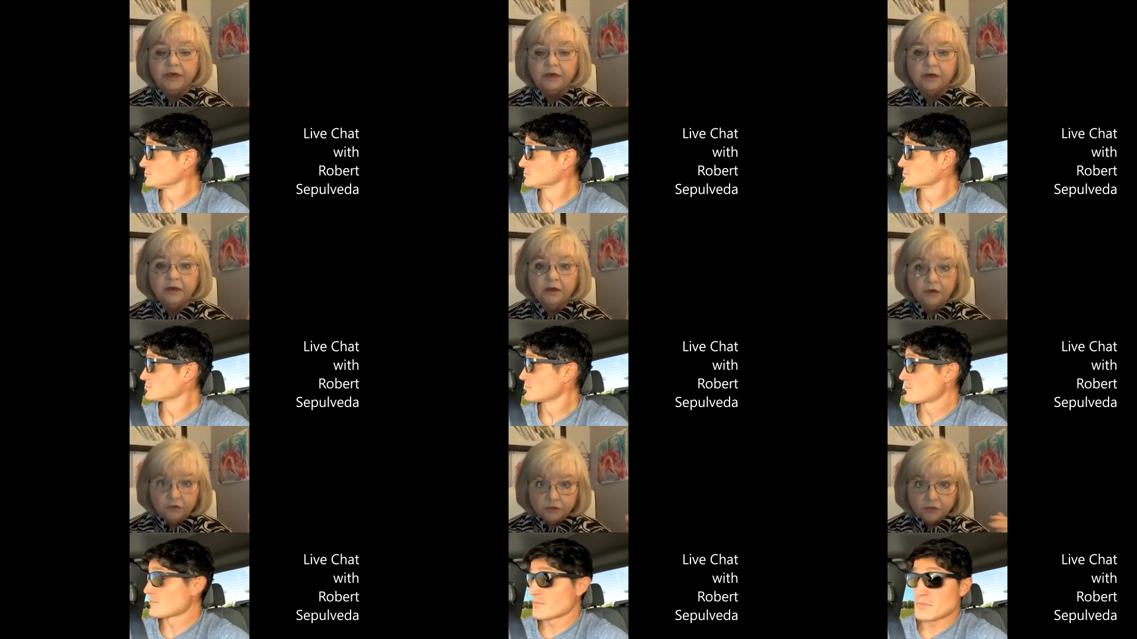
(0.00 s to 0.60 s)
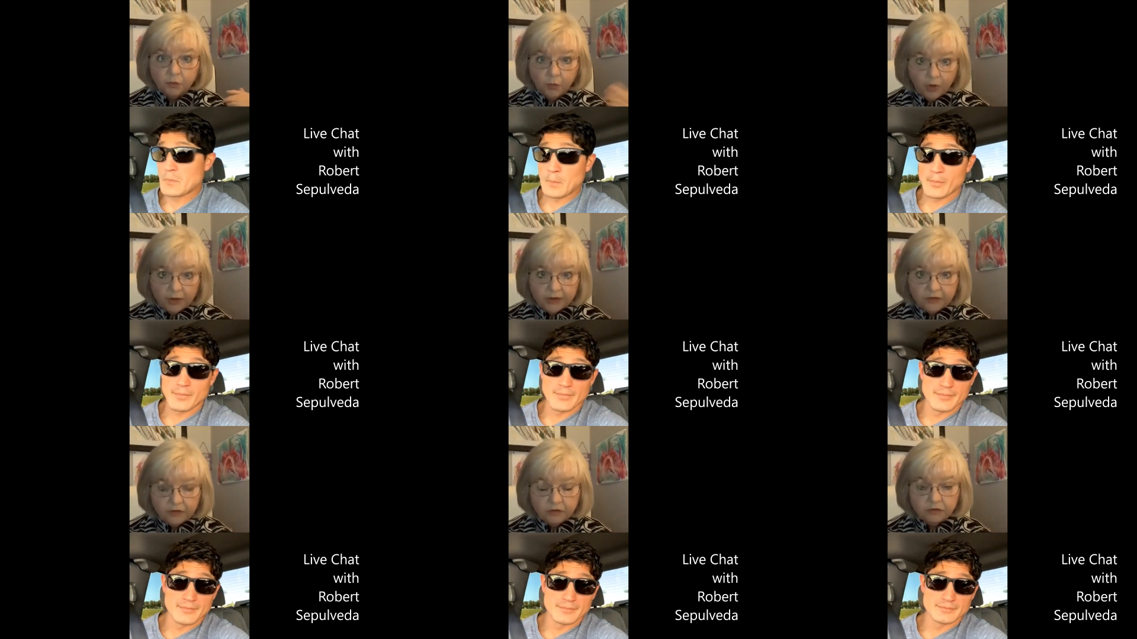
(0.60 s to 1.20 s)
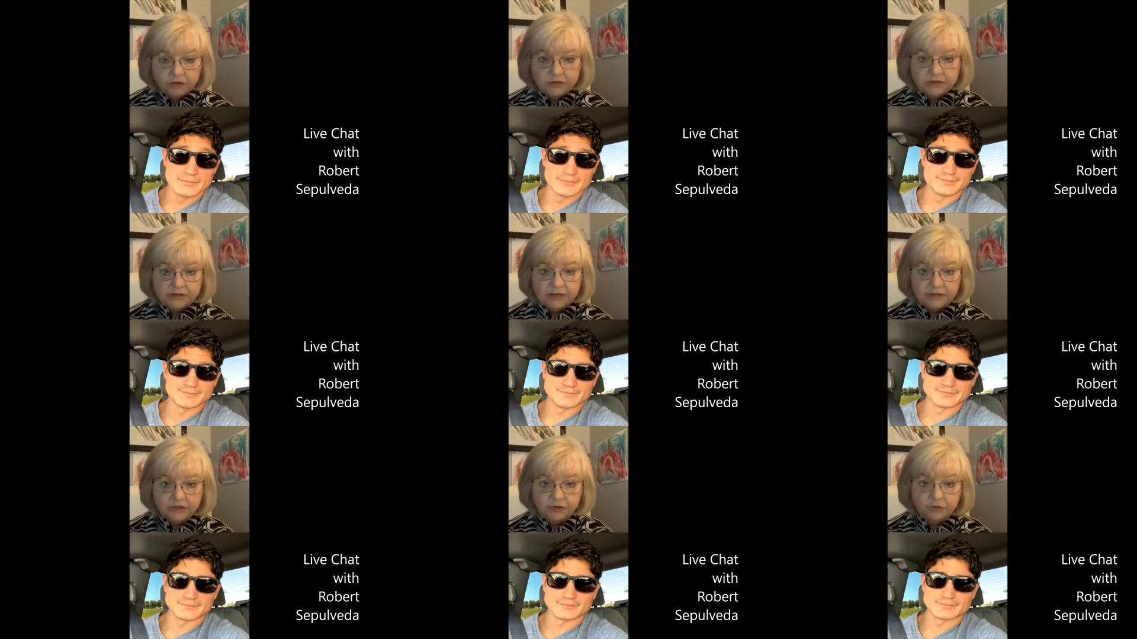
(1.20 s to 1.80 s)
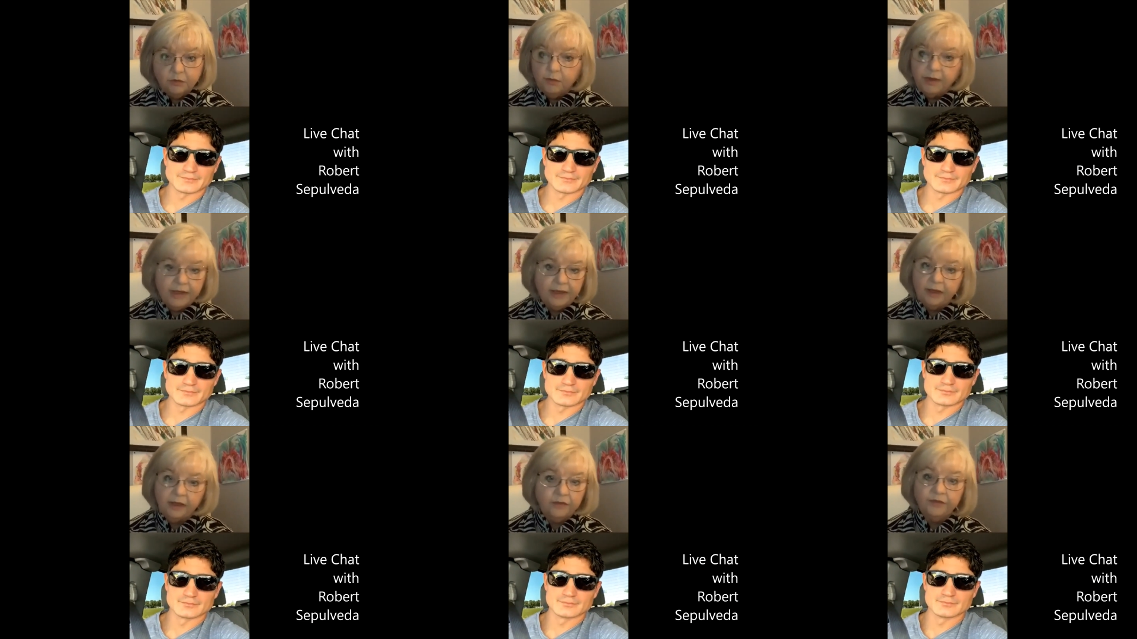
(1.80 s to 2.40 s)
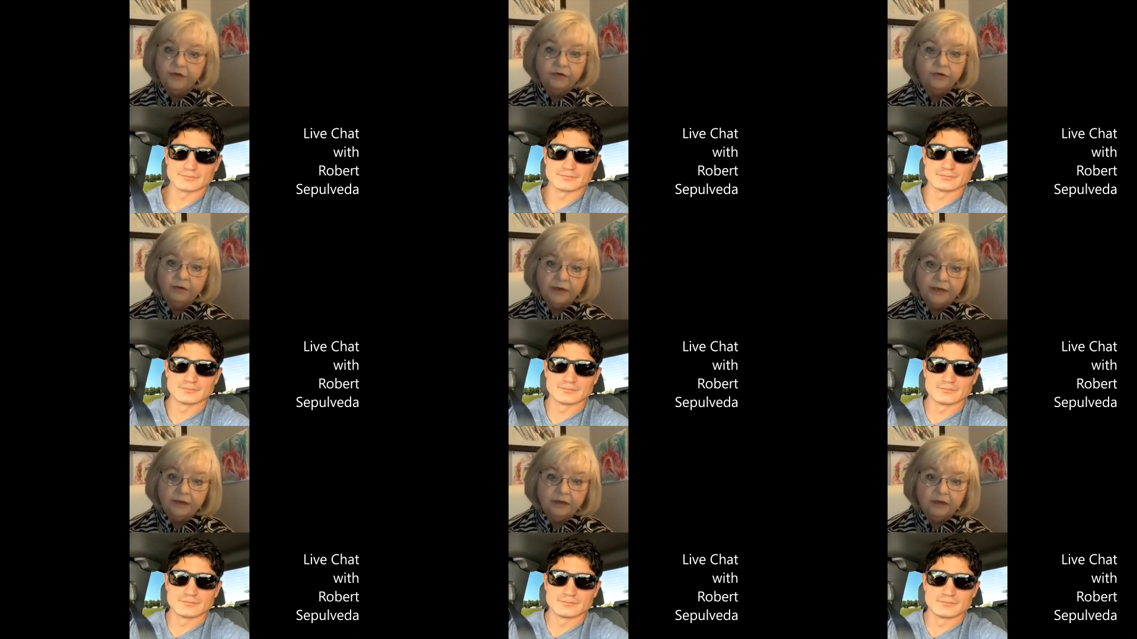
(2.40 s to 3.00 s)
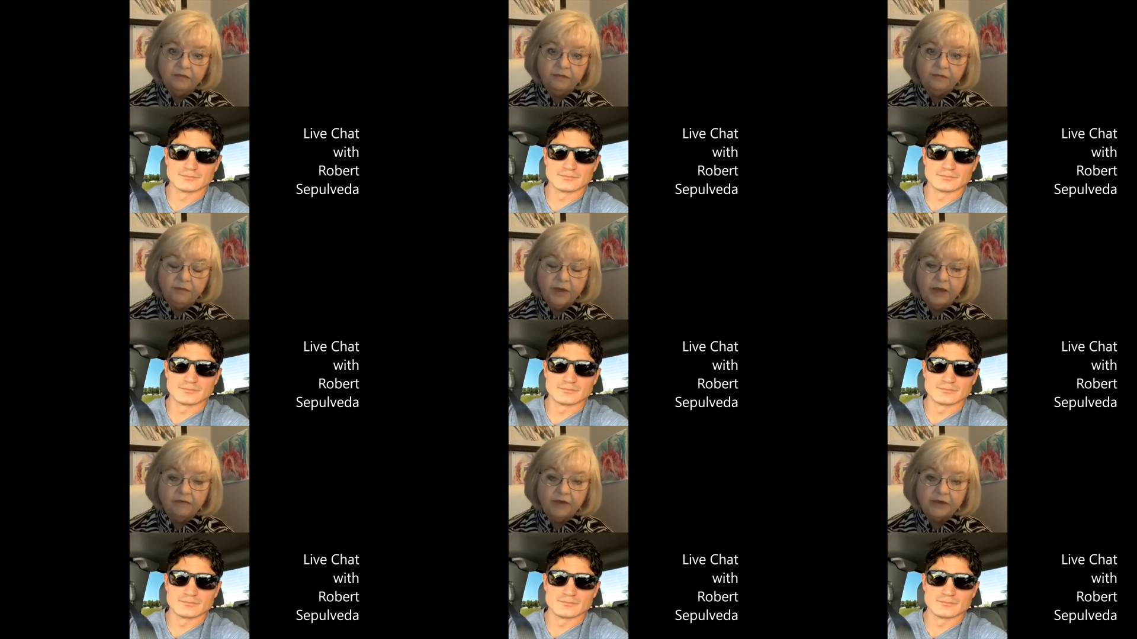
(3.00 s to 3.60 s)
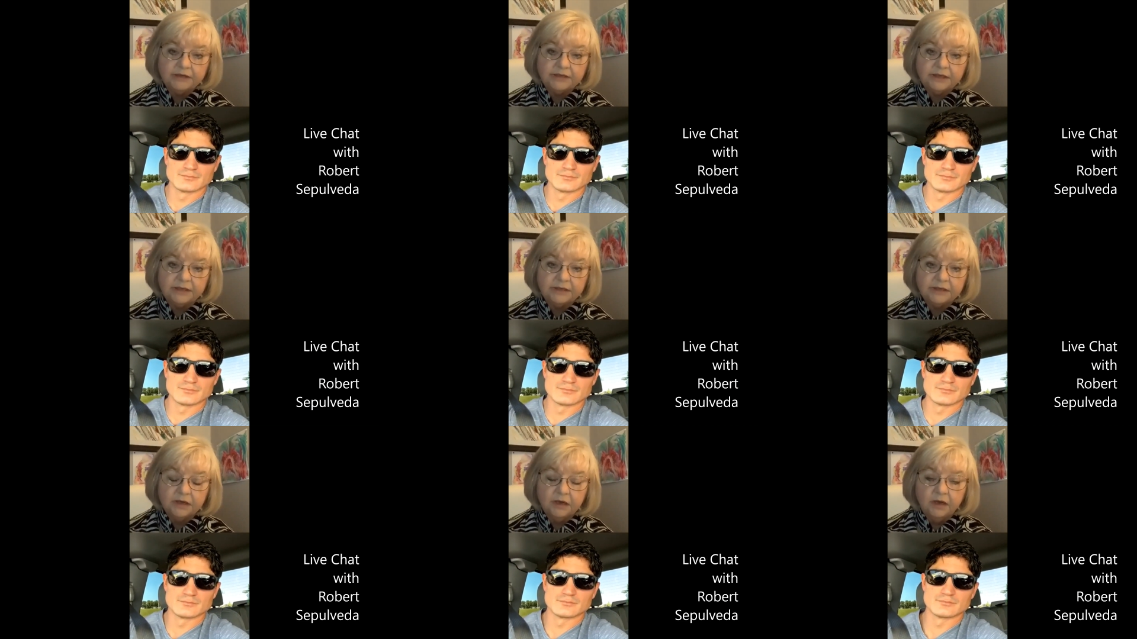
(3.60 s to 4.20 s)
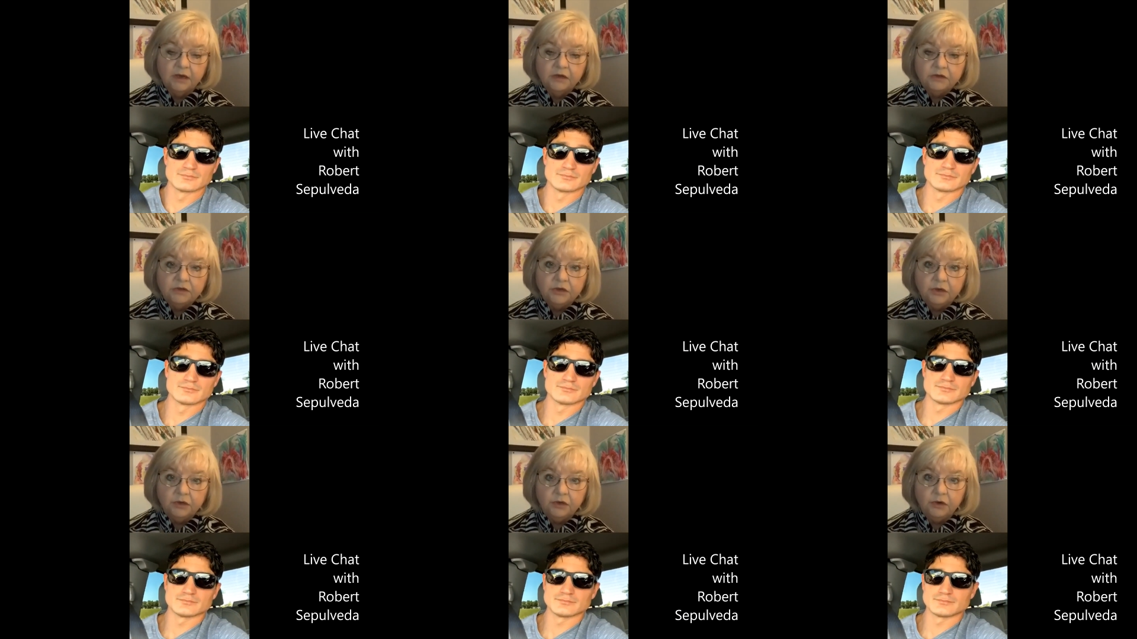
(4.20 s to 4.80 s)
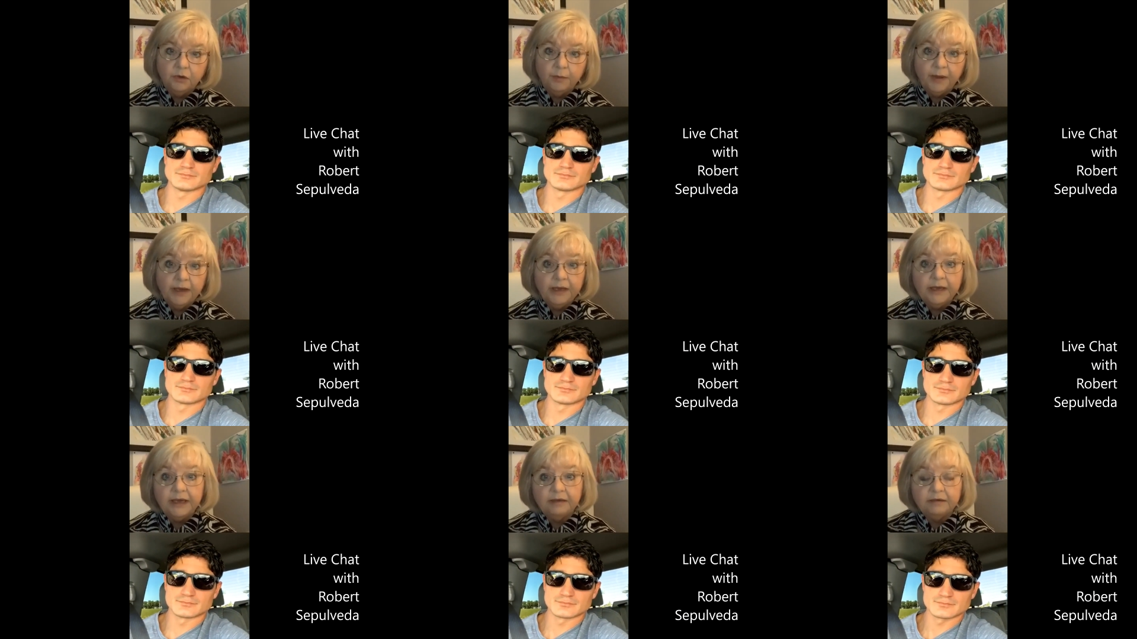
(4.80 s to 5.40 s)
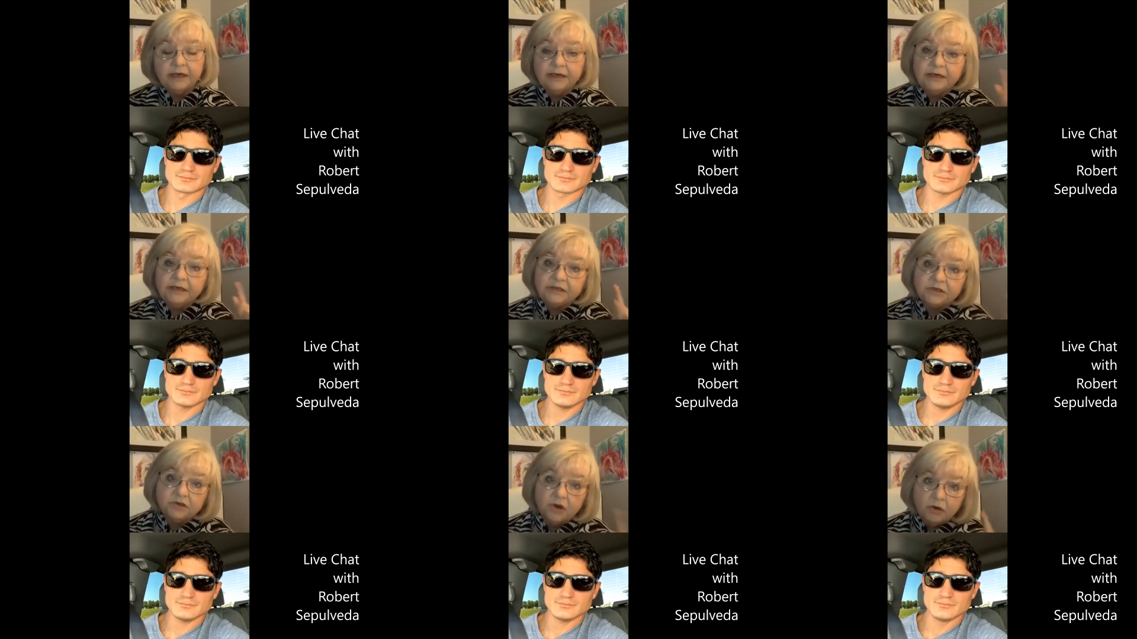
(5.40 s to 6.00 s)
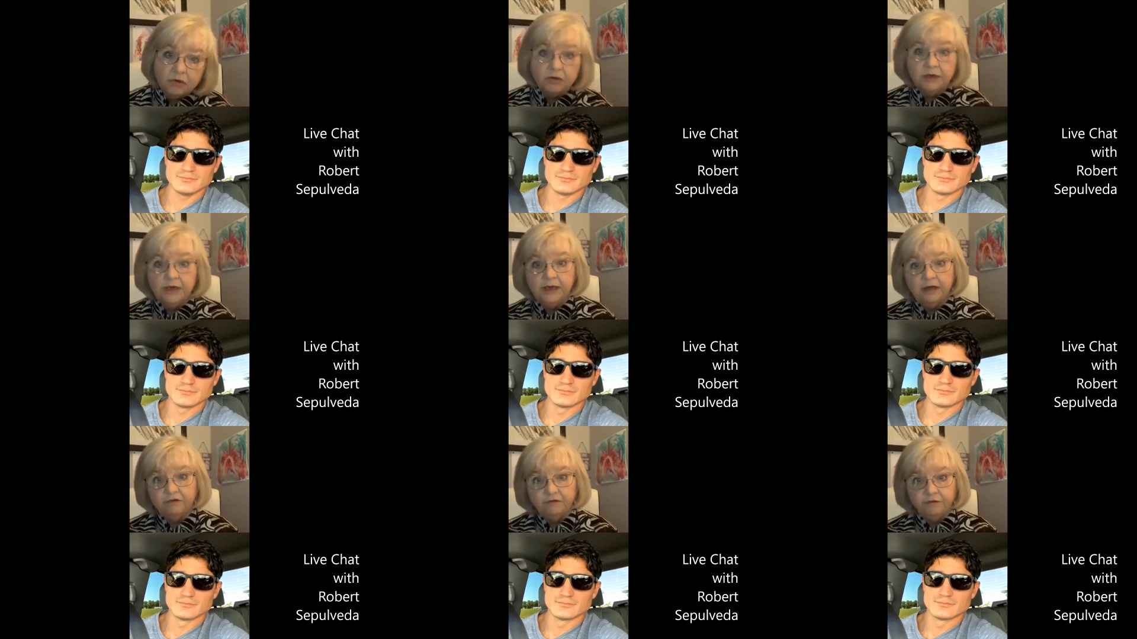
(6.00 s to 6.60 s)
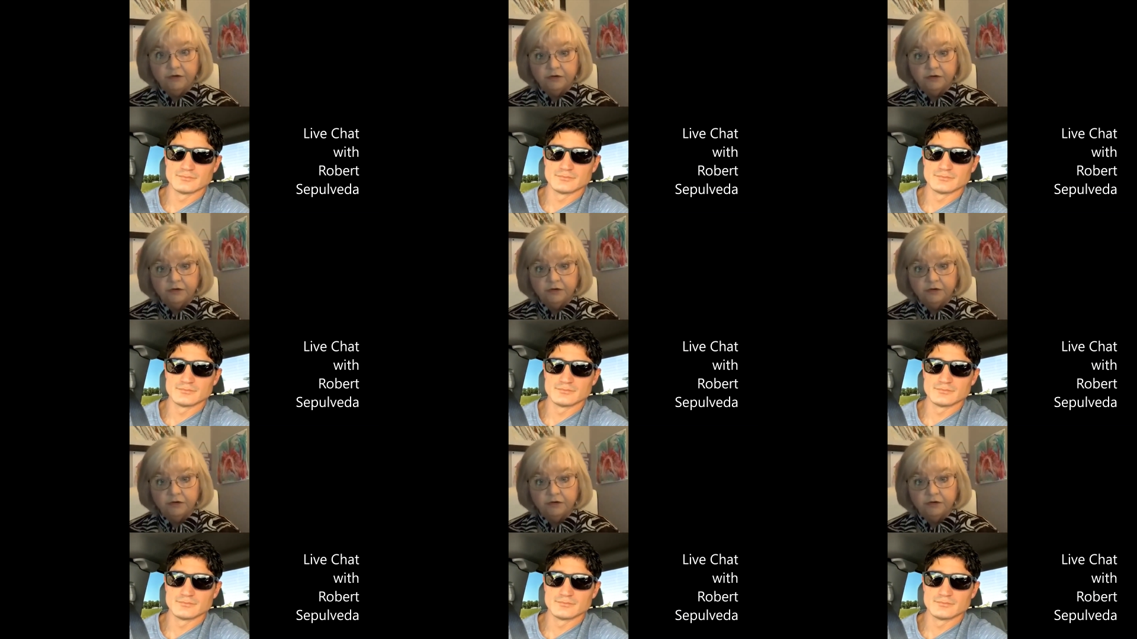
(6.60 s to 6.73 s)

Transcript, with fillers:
Speaker 1: So why are they going to send you away and they don't let you give have access to your bank account and it's not going to get frozen